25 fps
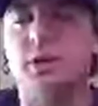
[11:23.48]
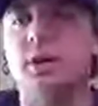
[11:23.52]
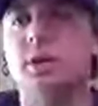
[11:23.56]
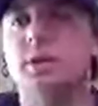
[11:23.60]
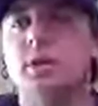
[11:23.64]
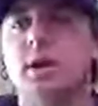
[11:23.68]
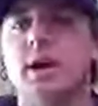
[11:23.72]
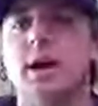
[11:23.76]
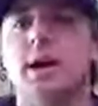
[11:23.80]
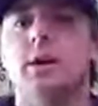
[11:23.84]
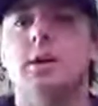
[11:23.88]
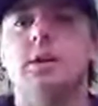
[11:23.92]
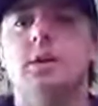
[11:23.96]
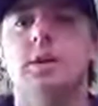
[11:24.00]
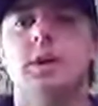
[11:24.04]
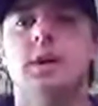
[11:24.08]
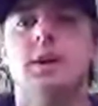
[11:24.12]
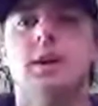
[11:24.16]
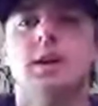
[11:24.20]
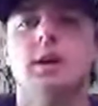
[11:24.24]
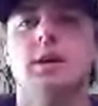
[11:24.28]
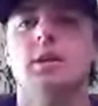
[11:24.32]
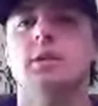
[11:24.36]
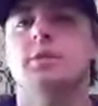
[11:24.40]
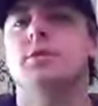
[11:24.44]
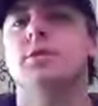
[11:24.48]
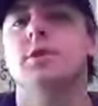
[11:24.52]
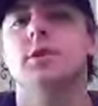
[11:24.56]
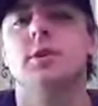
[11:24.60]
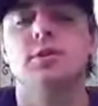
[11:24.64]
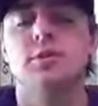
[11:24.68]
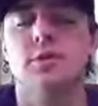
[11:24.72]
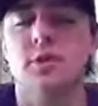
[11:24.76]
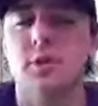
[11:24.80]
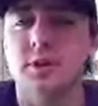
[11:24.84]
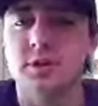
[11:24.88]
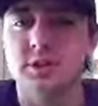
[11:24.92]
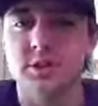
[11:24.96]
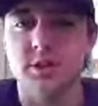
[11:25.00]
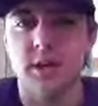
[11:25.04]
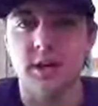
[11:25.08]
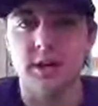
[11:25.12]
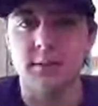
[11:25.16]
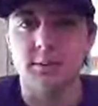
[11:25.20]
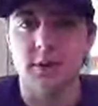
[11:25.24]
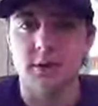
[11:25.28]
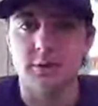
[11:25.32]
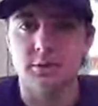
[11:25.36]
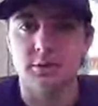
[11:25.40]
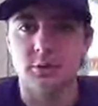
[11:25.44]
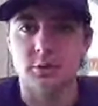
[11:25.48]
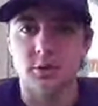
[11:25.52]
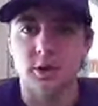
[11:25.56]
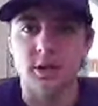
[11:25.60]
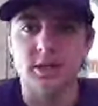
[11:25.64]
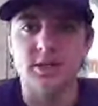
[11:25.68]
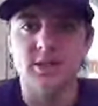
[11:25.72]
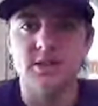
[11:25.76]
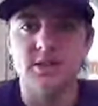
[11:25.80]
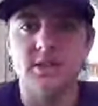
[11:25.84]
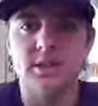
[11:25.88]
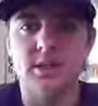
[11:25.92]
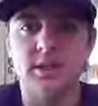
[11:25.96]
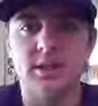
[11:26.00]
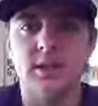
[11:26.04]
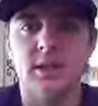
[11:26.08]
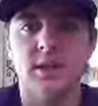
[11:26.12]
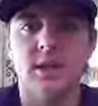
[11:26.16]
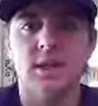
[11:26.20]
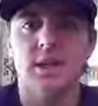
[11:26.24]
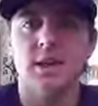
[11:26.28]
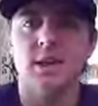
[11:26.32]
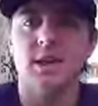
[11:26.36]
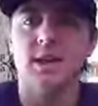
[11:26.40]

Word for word: when you go out and for your first time ever racing,